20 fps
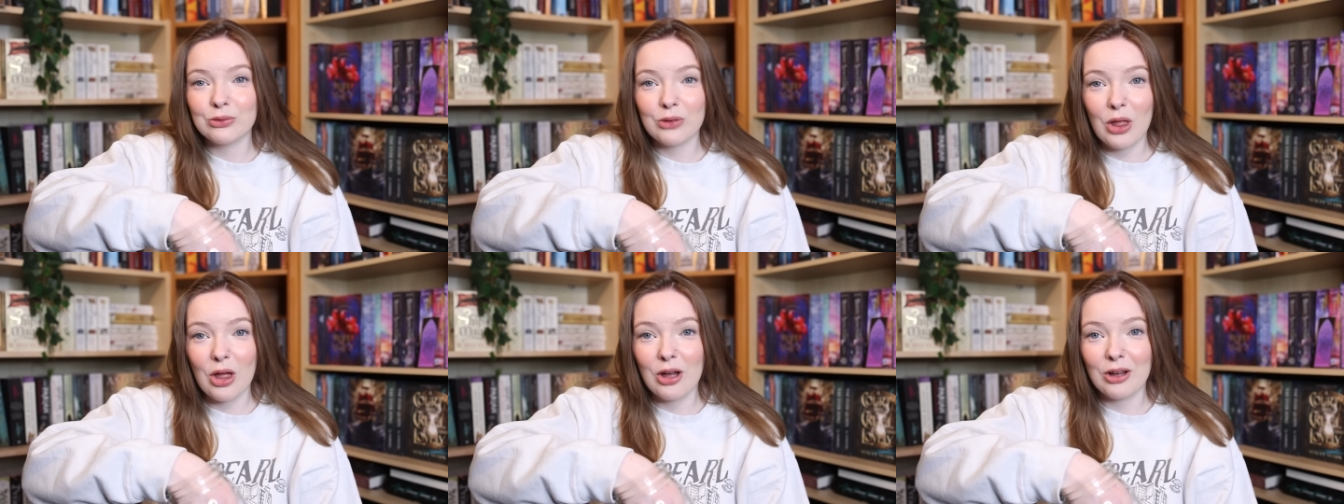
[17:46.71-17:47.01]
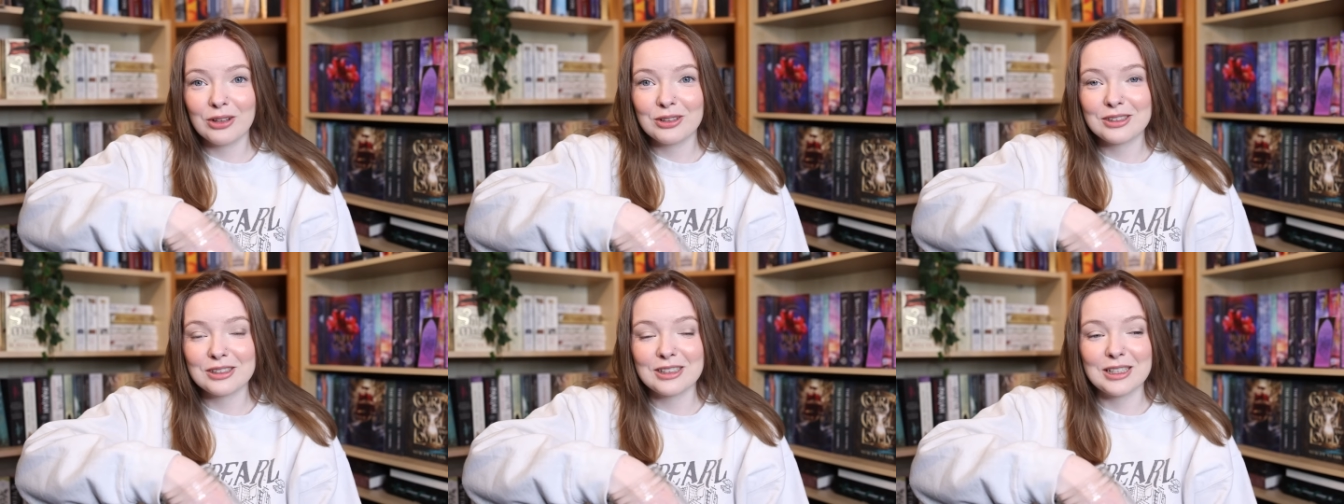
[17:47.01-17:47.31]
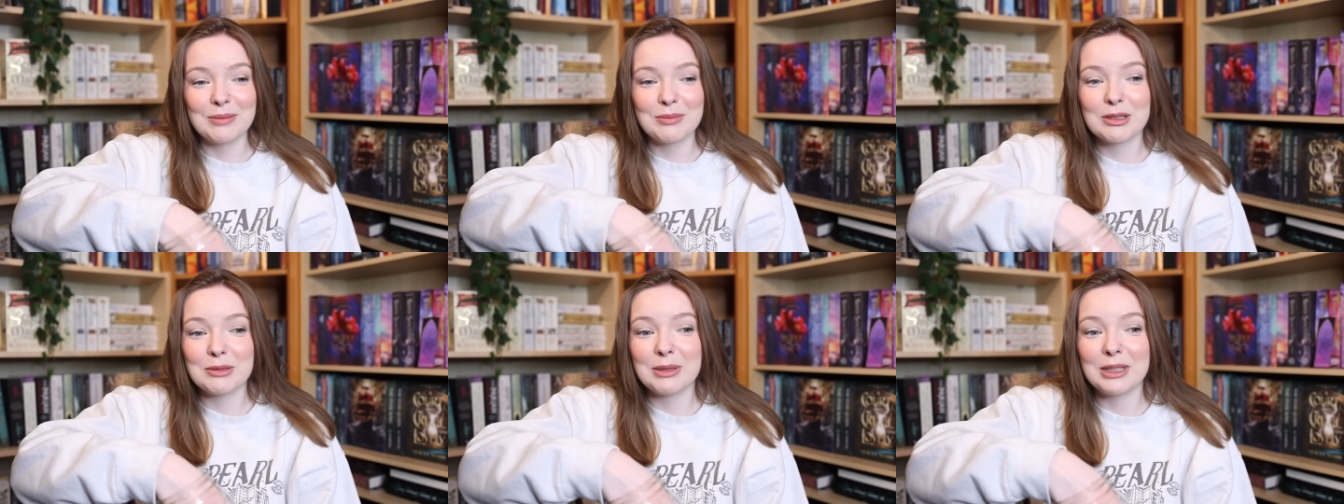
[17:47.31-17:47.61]
vlogs
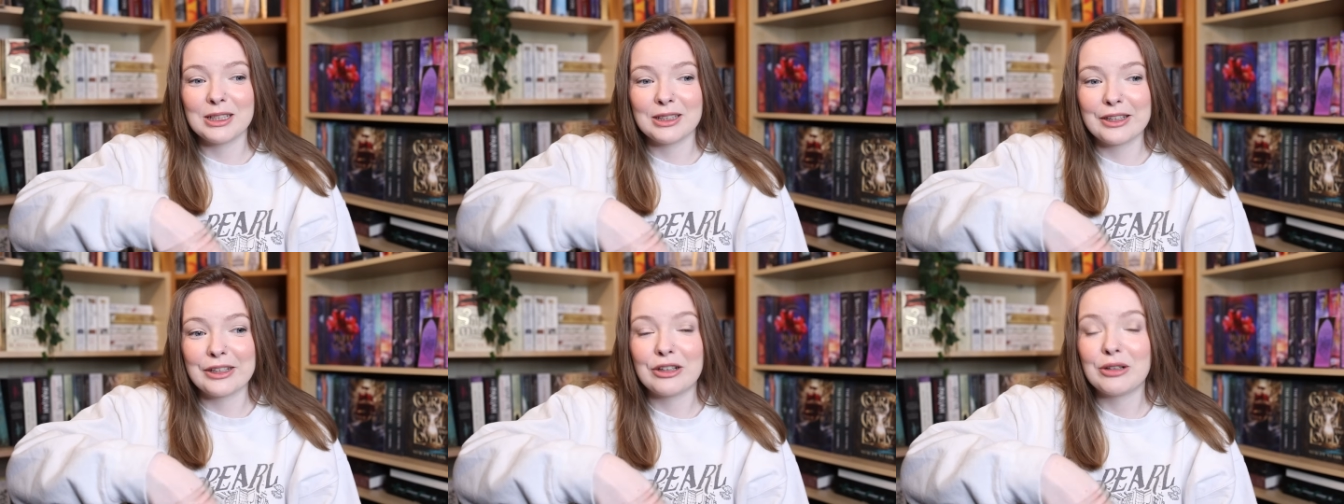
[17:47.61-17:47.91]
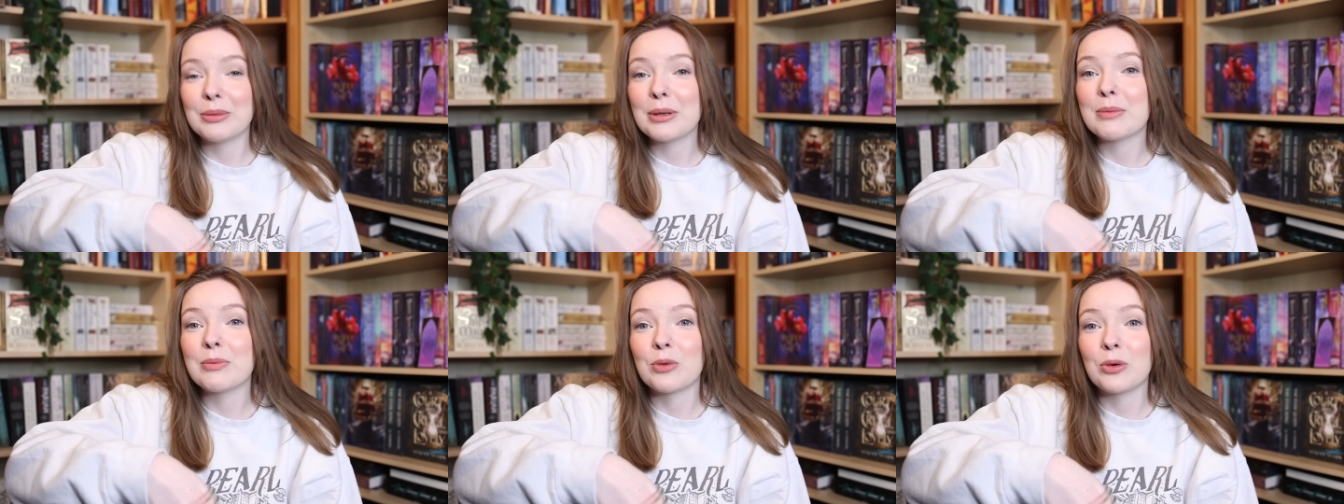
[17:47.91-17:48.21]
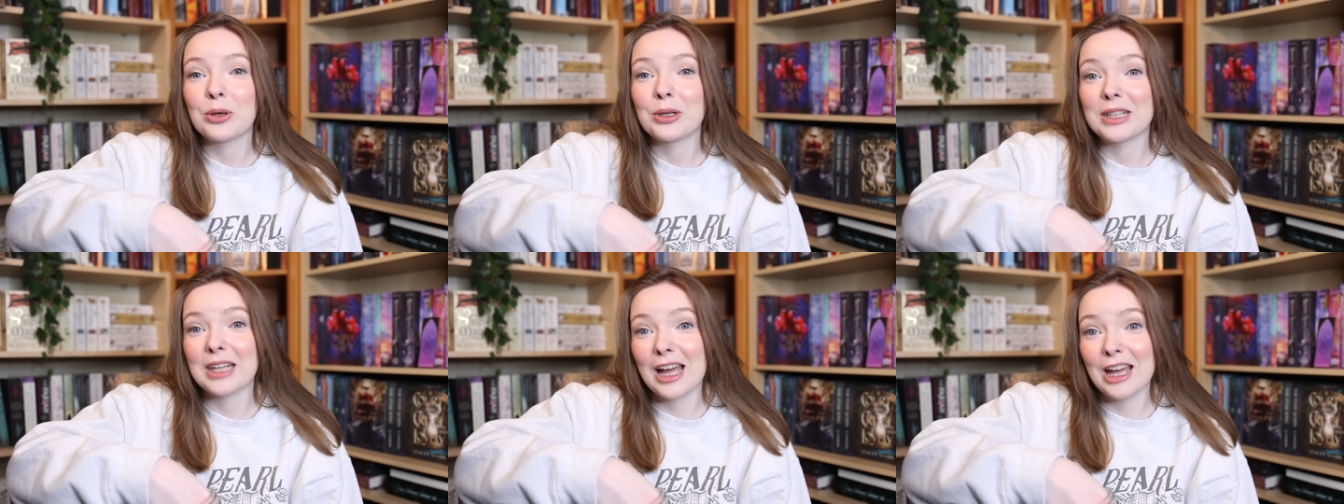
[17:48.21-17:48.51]
seem to be a little bit
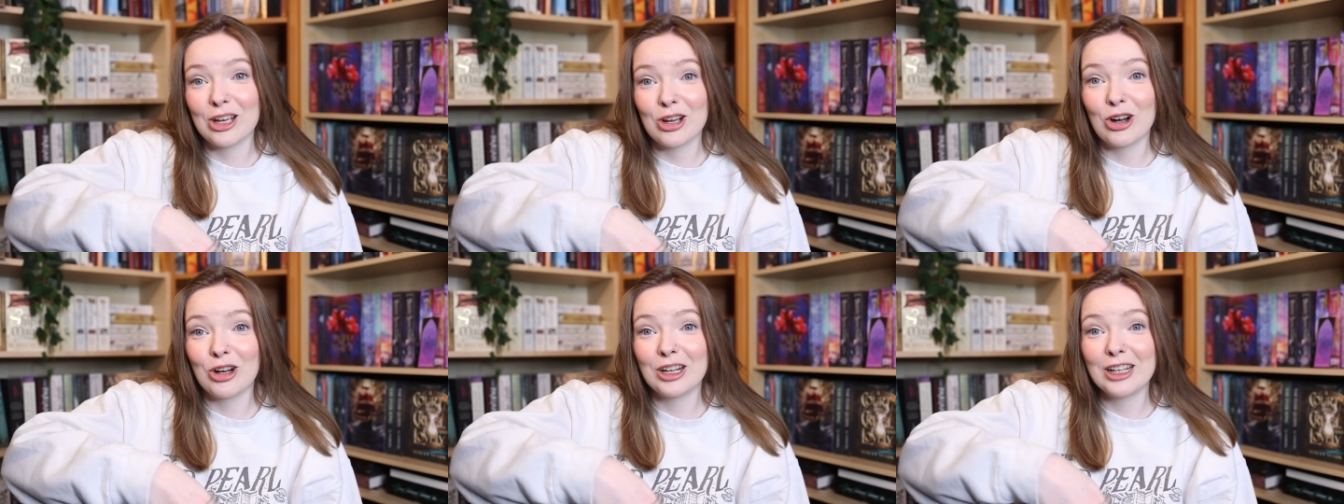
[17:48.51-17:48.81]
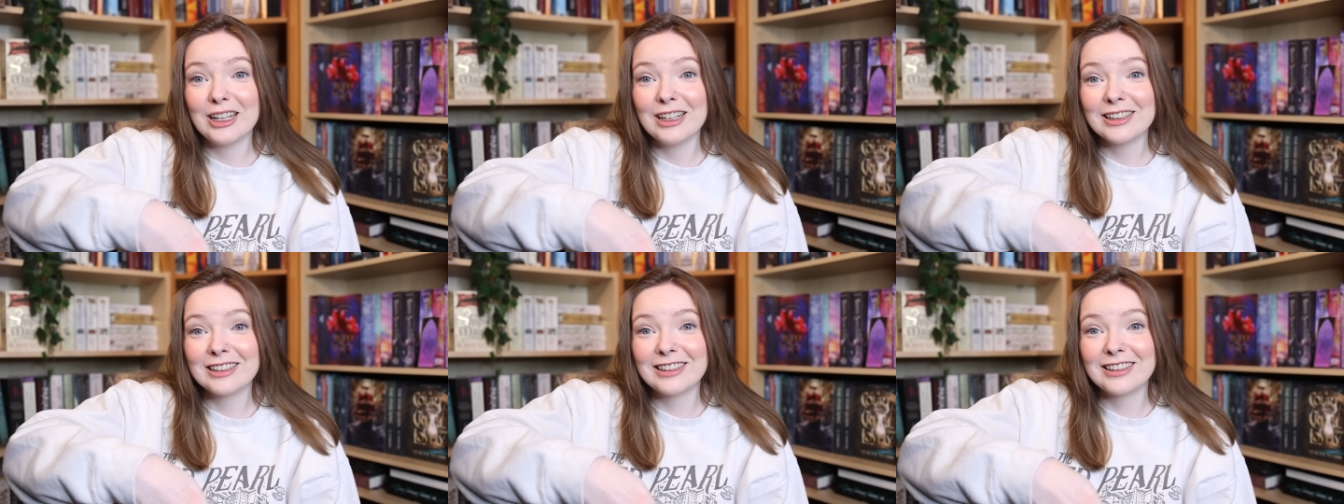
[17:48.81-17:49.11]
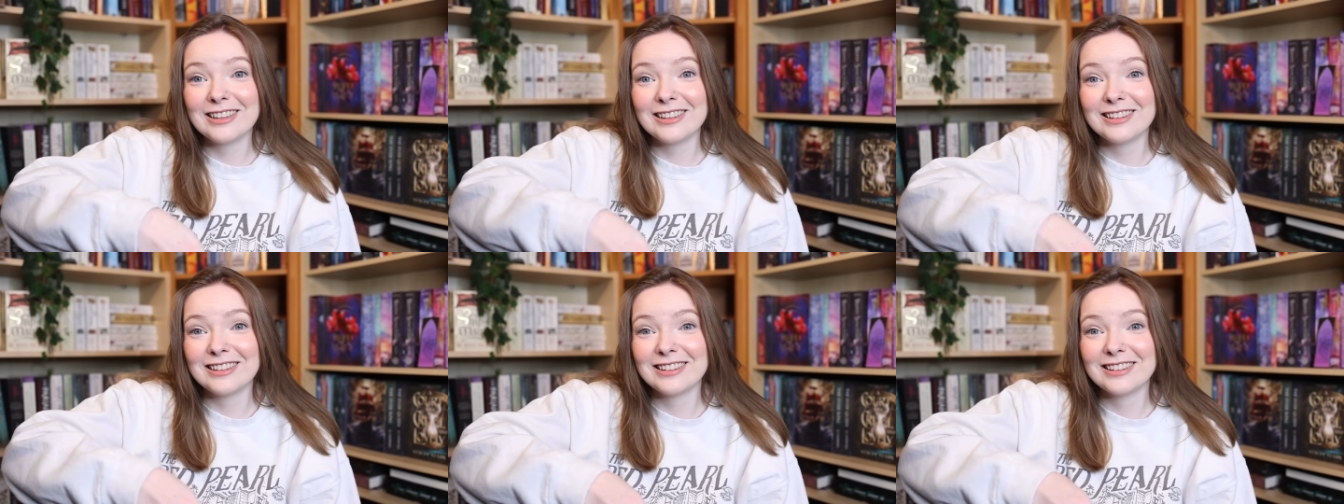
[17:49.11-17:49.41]
more
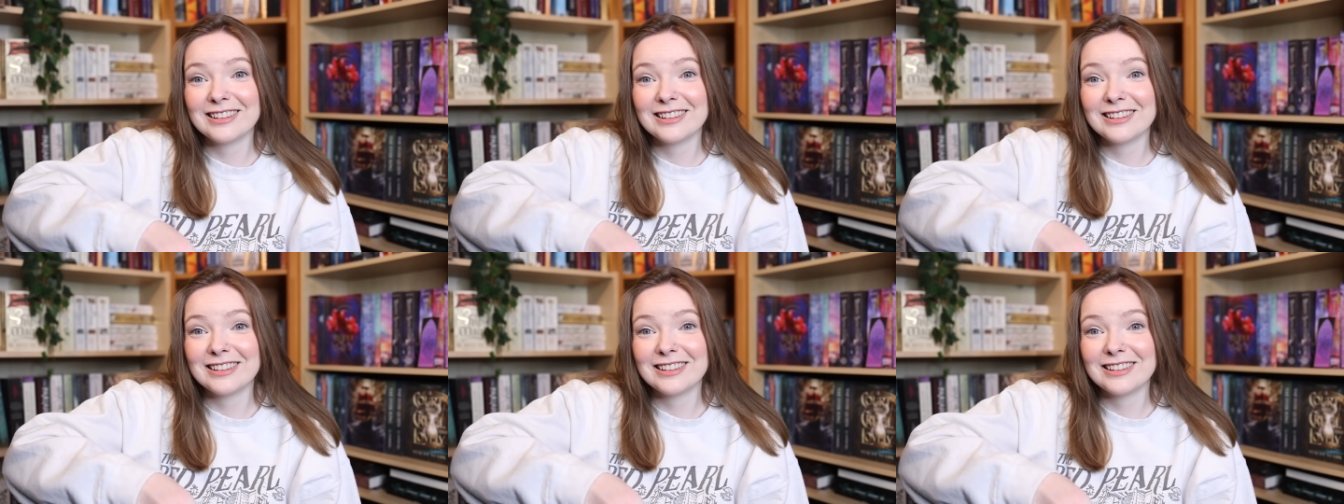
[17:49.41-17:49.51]
chaotic.